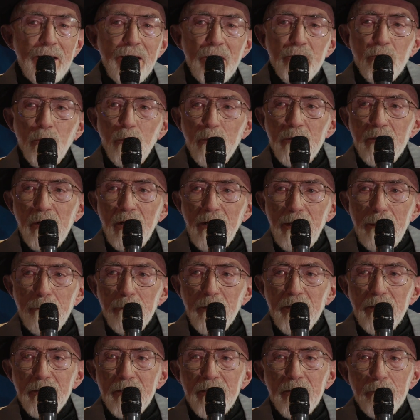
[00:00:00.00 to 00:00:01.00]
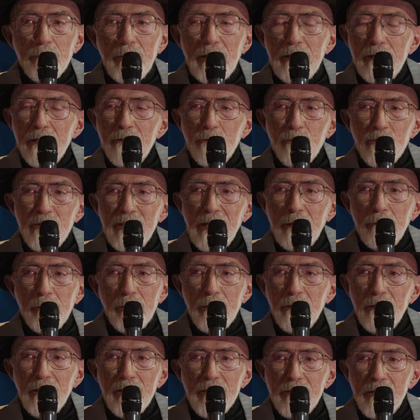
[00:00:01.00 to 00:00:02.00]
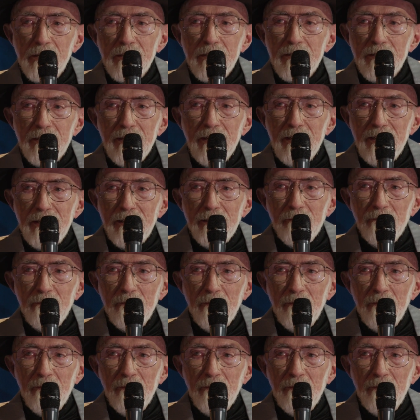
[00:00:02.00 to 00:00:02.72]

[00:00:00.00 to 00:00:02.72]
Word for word: So it was obvious to me this was never going to succeed.